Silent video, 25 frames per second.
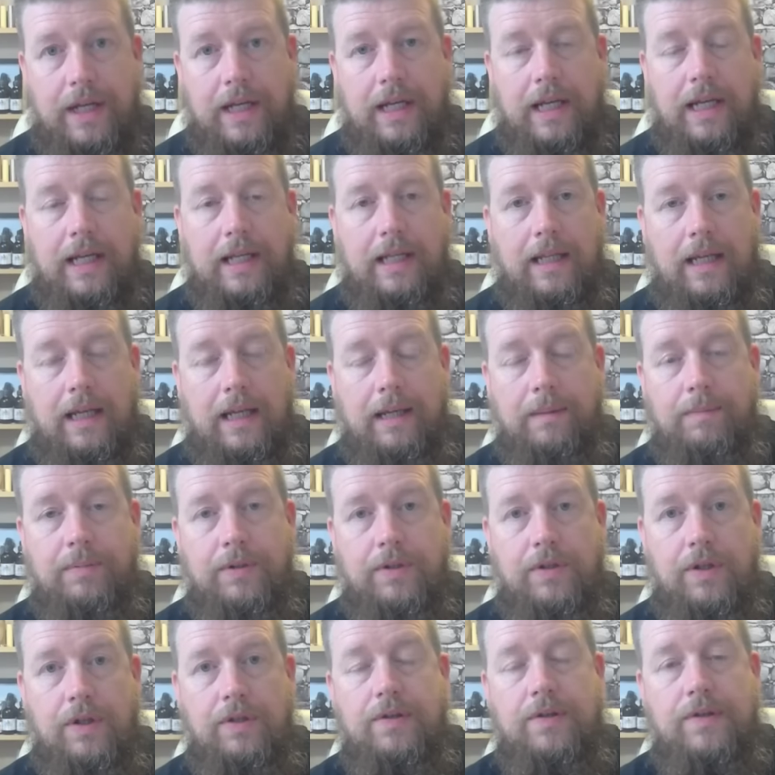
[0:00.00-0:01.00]
he
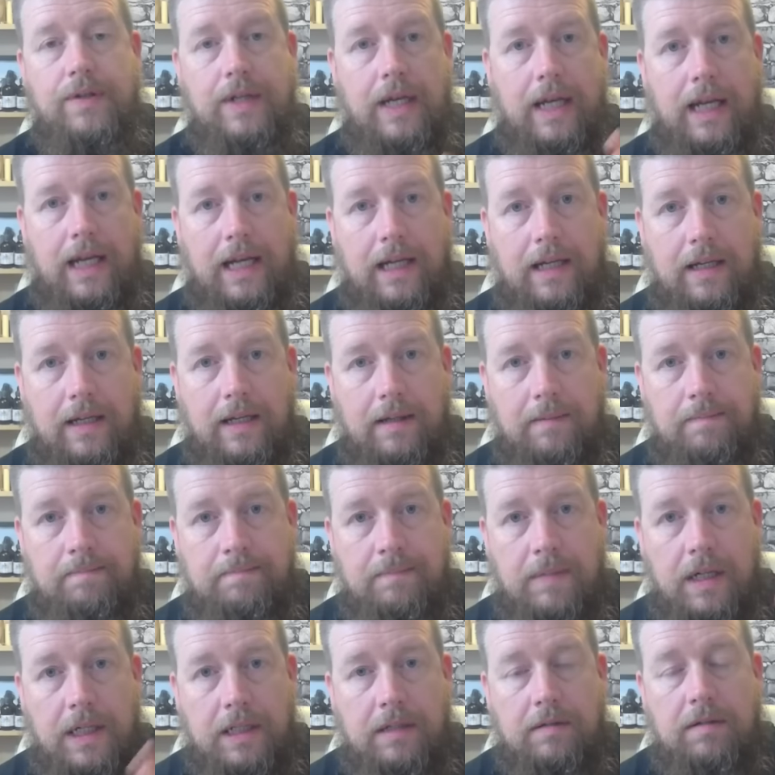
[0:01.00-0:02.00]
produces it in
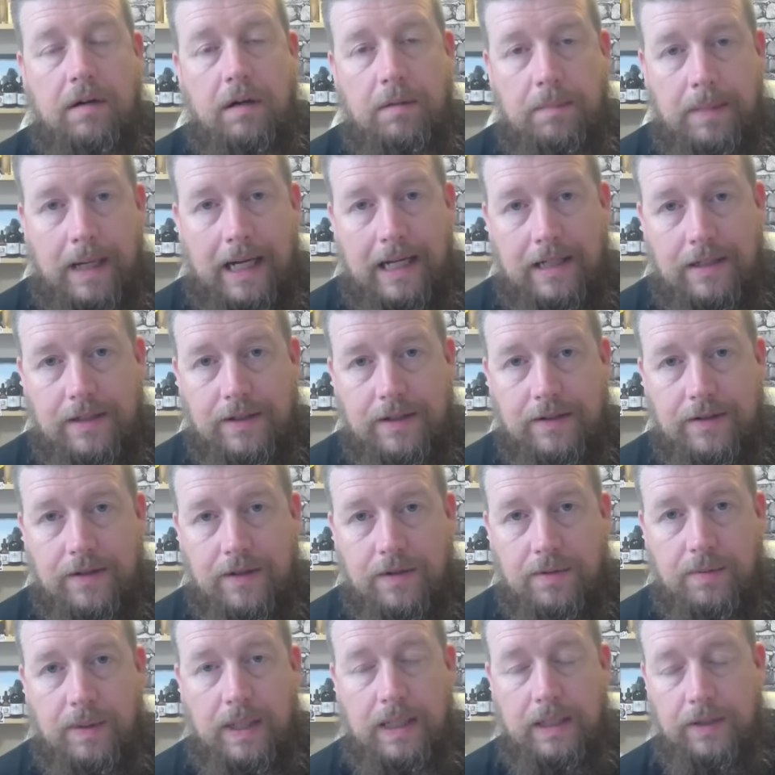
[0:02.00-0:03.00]
micro batches
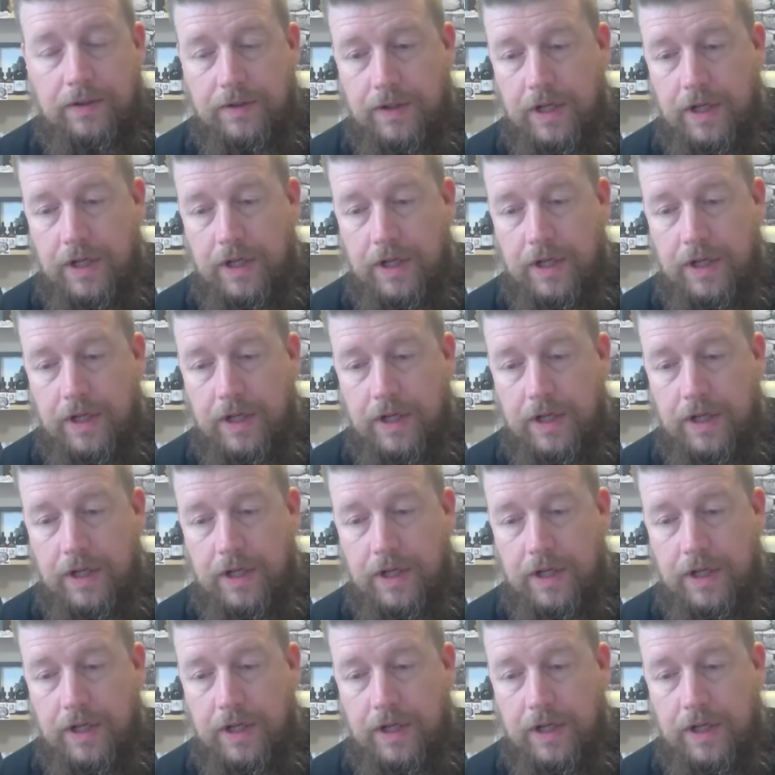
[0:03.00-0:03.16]
as well.